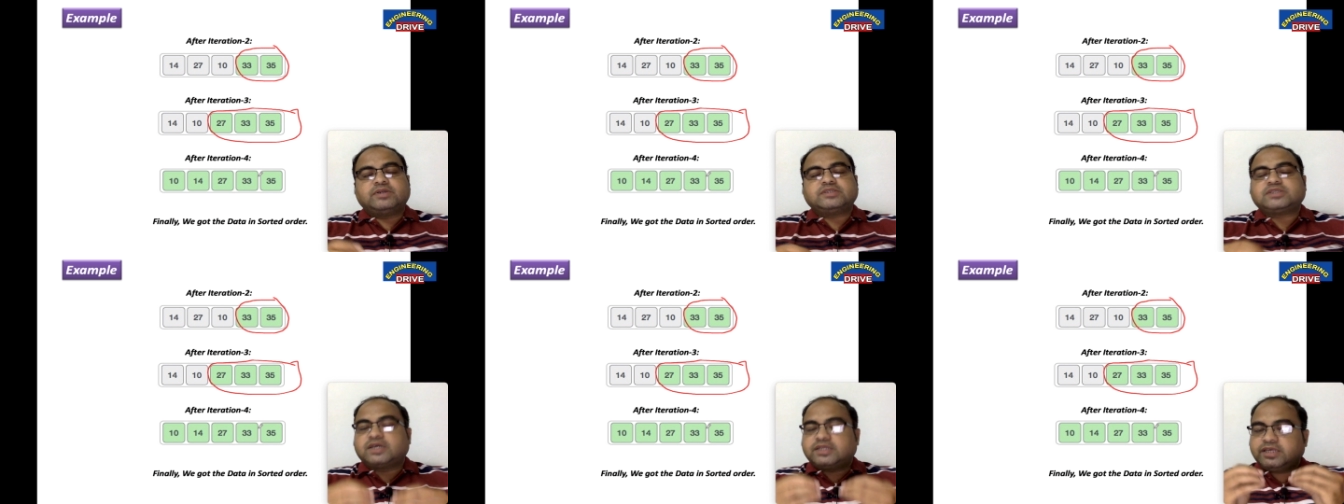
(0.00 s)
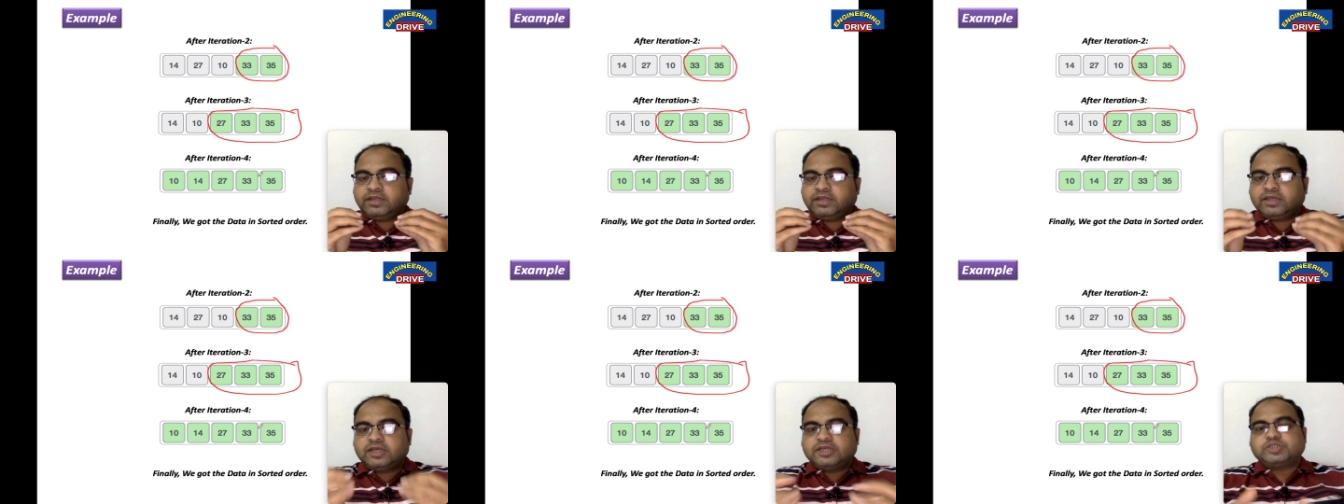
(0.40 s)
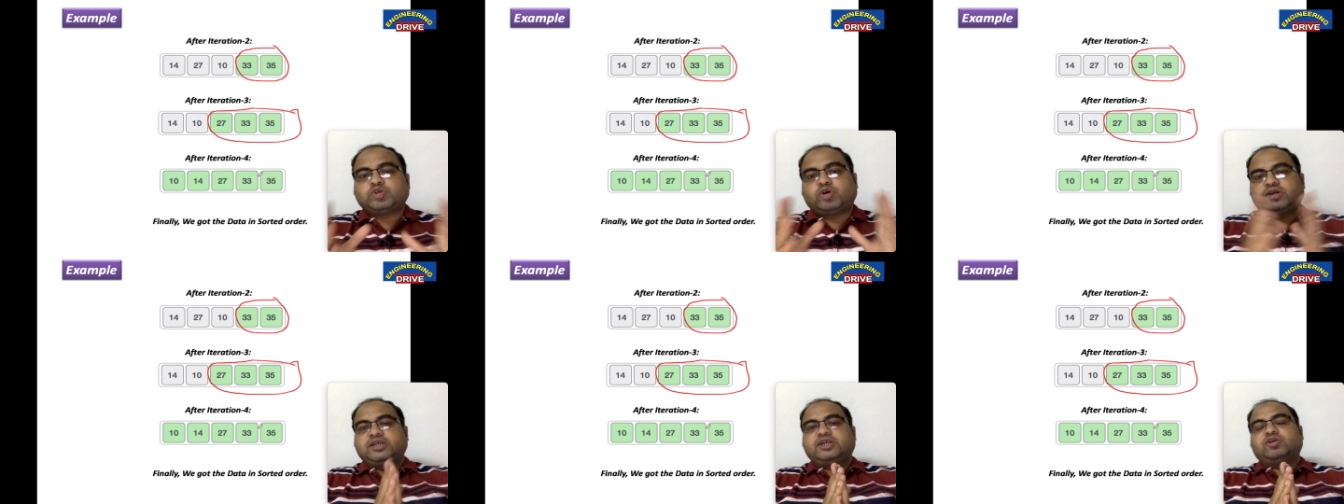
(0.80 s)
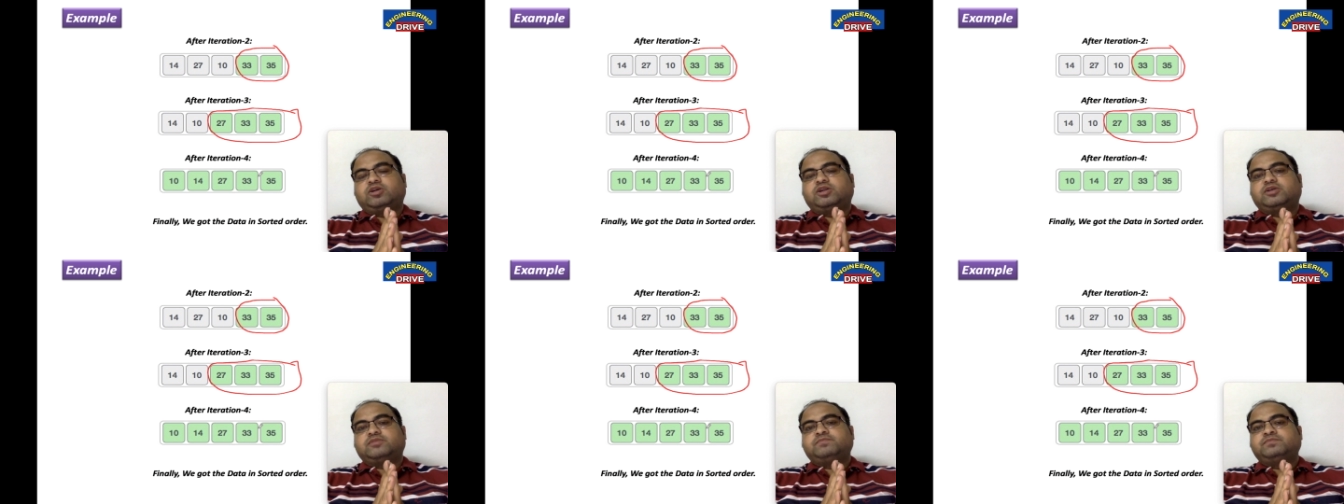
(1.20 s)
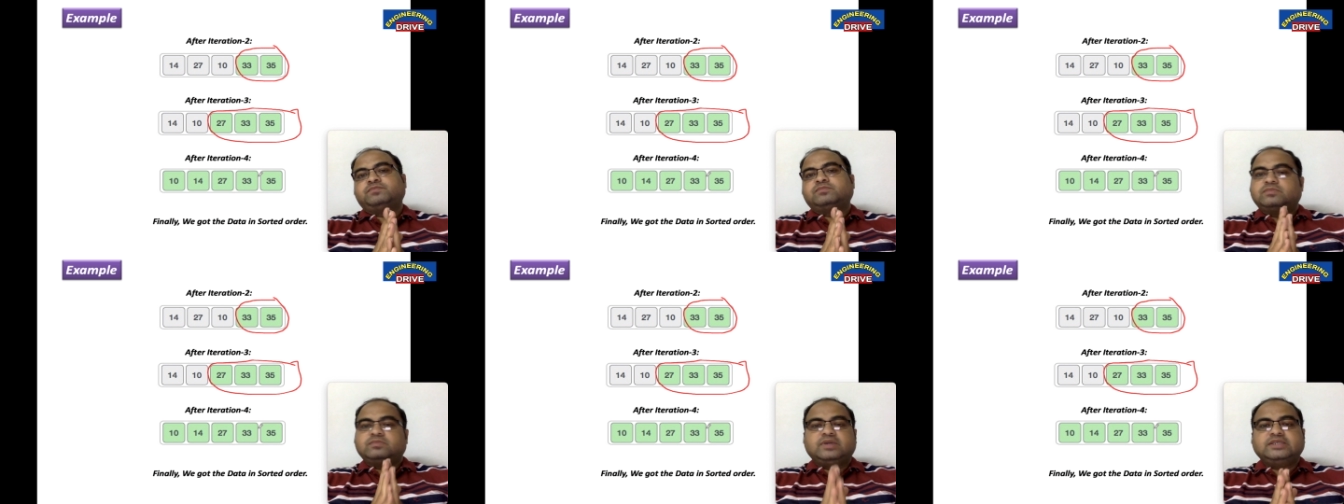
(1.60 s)
are in sorted order.
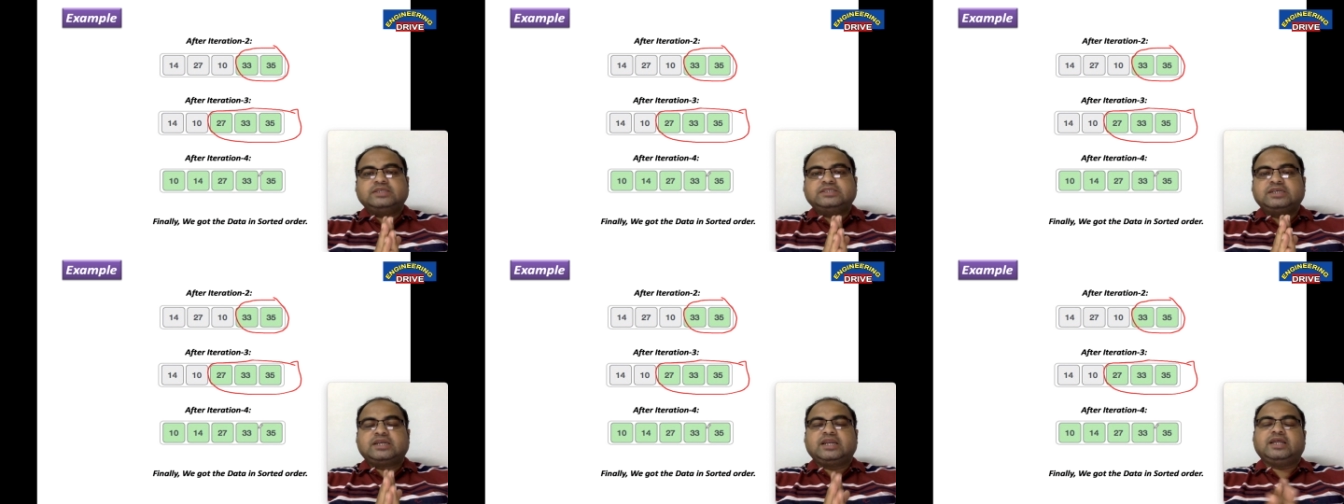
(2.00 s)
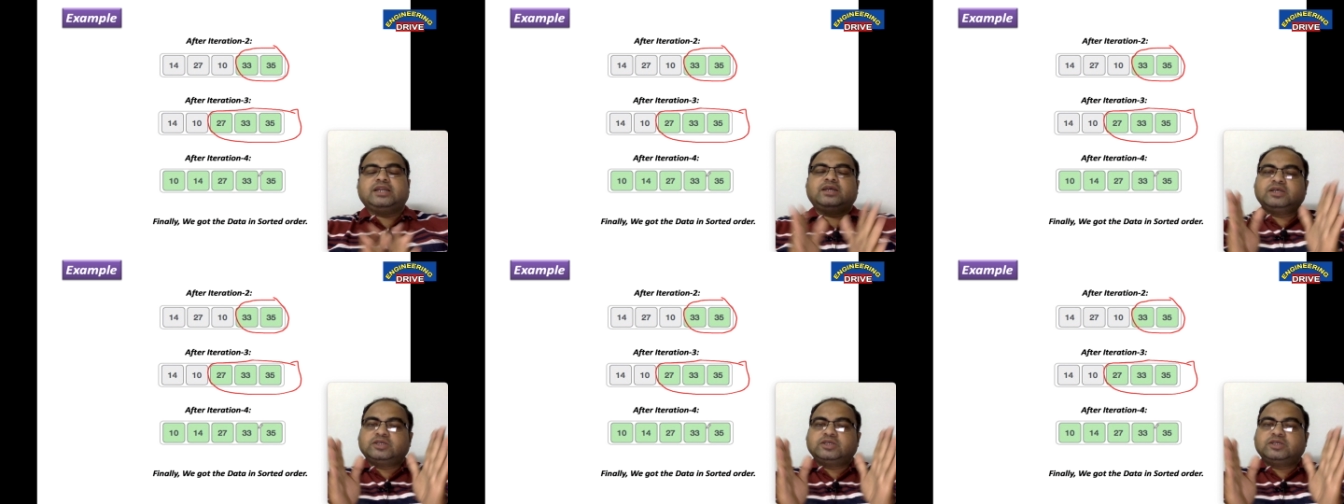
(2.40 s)
Is it clear?